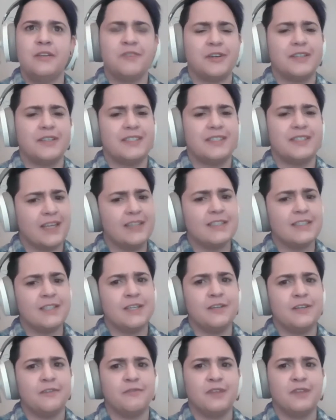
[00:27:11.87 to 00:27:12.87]
very
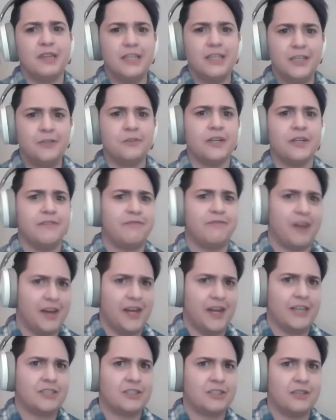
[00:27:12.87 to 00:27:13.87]
sensitive legal and
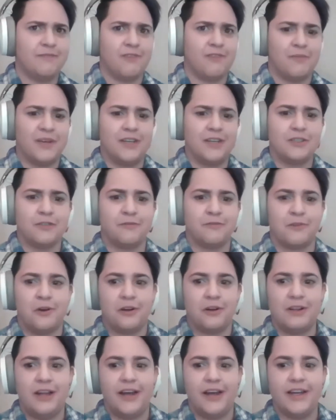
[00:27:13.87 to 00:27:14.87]
financial information for
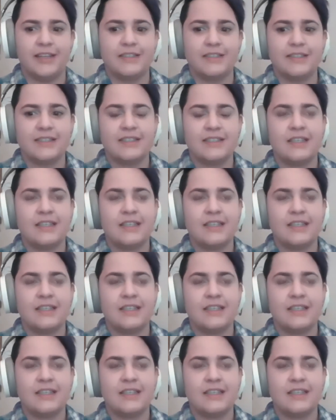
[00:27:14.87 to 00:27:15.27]
our clients.